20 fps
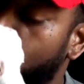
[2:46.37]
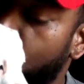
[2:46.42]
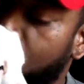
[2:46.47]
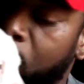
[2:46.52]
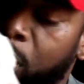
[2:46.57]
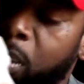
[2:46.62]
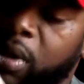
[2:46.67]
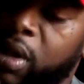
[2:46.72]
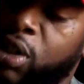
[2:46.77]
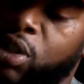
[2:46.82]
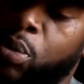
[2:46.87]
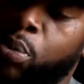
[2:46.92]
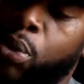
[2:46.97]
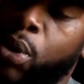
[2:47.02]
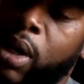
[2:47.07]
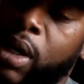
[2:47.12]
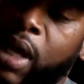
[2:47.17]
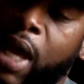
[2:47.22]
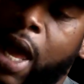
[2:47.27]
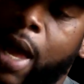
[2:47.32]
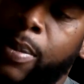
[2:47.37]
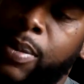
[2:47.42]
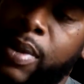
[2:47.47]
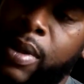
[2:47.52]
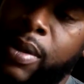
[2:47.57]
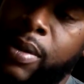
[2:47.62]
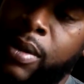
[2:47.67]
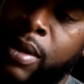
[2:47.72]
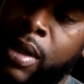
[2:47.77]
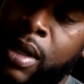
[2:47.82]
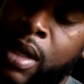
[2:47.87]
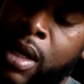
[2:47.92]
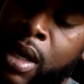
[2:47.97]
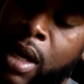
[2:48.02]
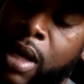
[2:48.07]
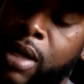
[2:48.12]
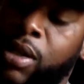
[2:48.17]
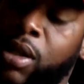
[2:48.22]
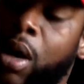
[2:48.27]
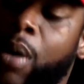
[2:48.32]
But this your boy Captain.
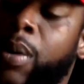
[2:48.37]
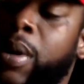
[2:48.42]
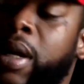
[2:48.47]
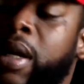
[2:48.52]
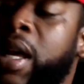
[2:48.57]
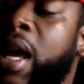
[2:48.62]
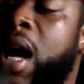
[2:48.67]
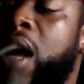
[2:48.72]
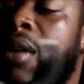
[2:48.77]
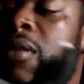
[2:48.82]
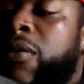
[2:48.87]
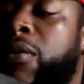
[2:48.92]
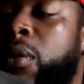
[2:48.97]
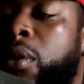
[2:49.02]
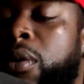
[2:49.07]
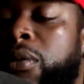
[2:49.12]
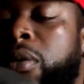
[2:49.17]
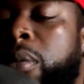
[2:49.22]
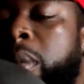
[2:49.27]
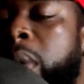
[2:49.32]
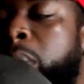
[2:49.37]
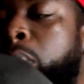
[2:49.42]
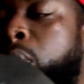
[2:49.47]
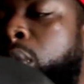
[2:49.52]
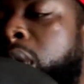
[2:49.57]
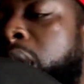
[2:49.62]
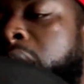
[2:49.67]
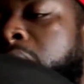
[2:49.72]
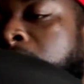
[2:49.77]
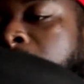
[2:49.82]
He's already accounted for my boy